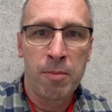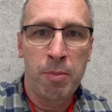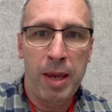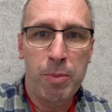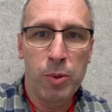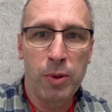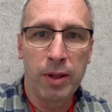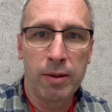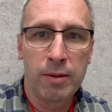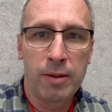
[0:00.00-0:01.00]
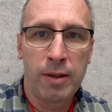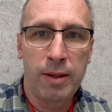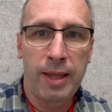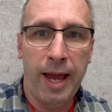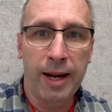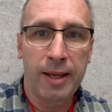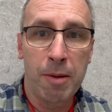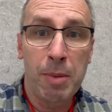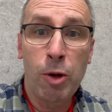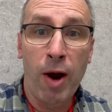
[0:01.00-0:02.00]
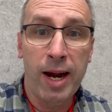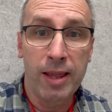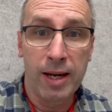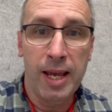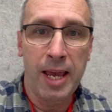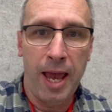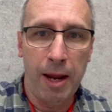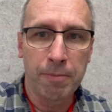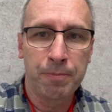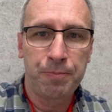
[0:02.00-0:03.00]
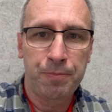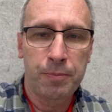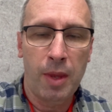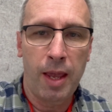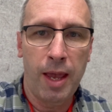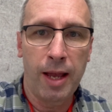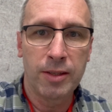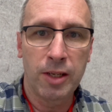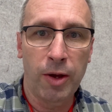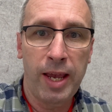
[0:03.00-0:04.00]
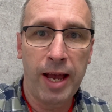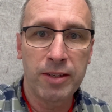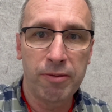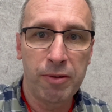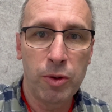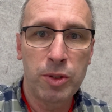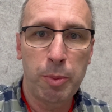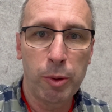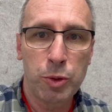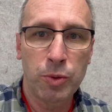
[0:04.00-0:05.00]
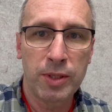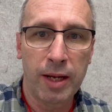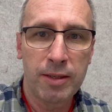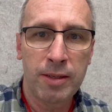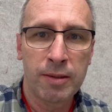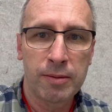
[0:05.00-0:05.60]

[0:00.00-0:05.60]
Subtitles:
people that can be greater than he can. And so he has a few spiritual sons,